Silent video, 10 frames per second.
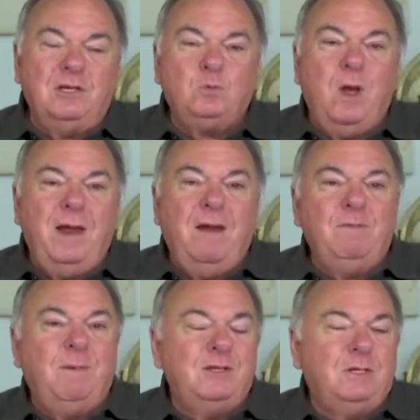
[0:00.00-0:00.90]
Because why?
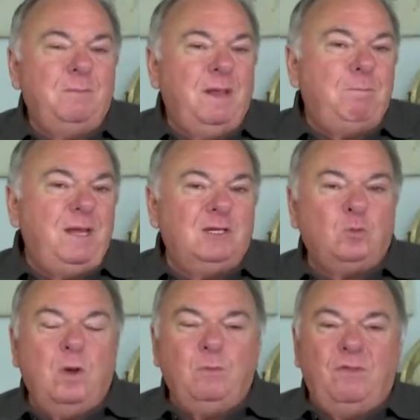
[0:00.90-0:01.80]
Everybody's going to be at
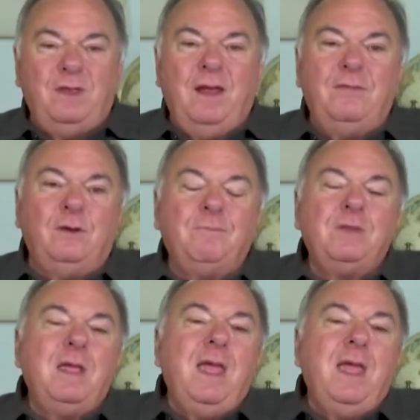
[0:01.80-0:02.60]
peace one with the other.